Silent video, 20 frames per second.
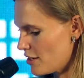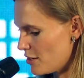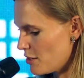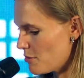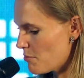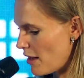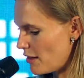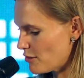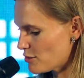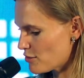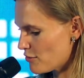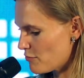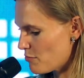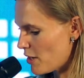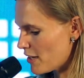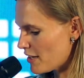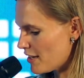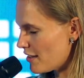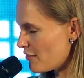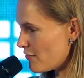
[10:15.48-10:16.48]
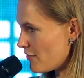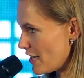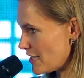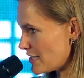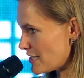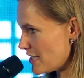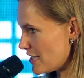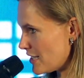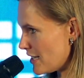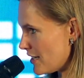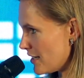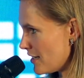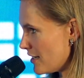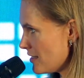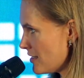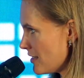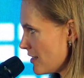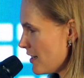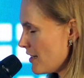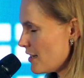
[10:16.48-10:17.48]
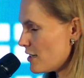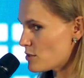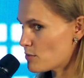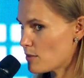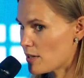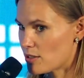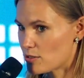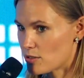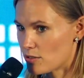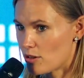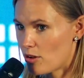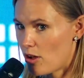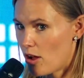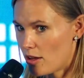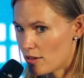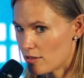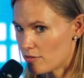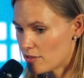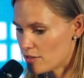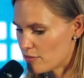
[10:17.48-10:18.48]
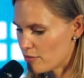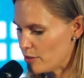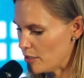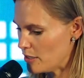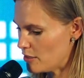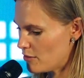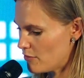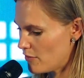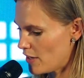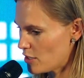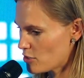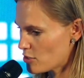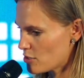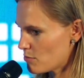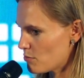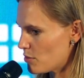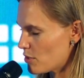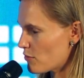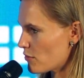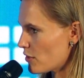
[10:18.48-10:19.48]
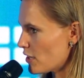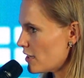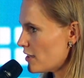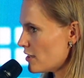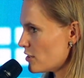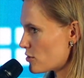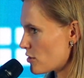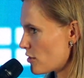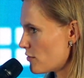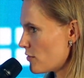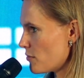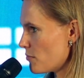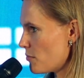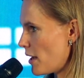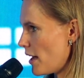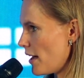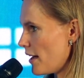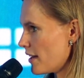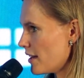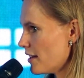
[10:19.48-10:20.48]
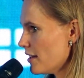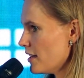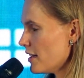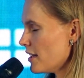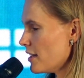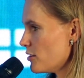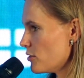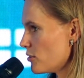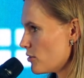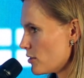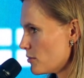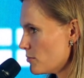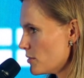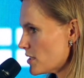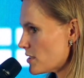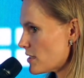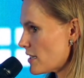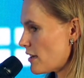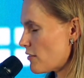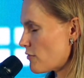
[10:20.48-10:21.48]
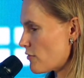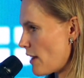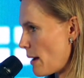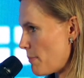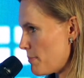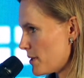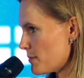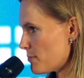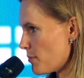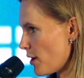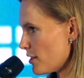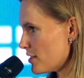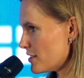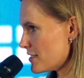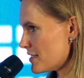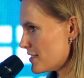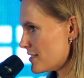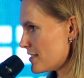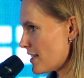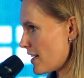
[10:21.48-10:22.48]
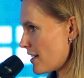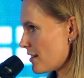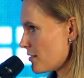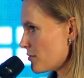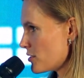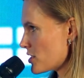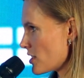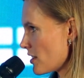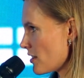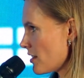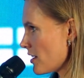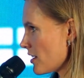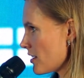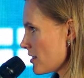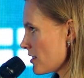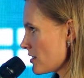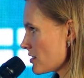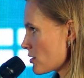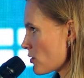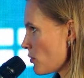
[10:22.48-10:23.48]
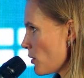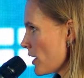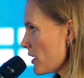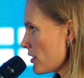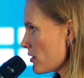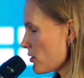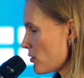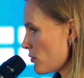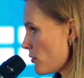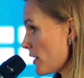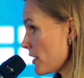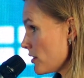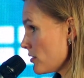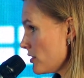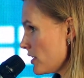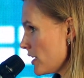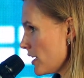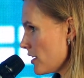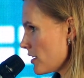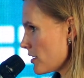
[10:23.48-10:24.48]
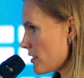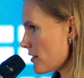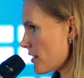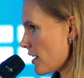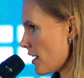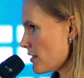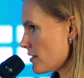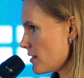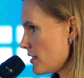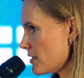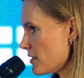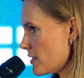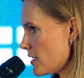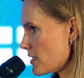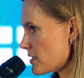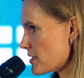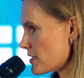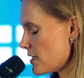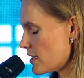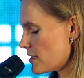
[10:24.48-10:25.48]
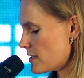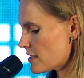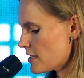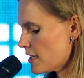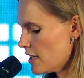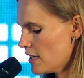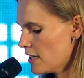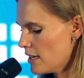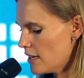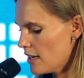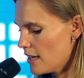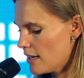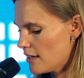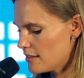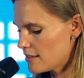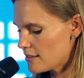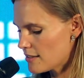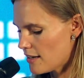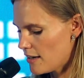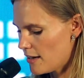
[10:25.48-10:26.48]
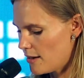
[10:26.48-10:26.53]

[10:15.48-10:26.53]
amounts of money invested in it, as well as a lot of innovation, but really driven by enormous and rapid policy setting, which I think is quite unique in that sense. And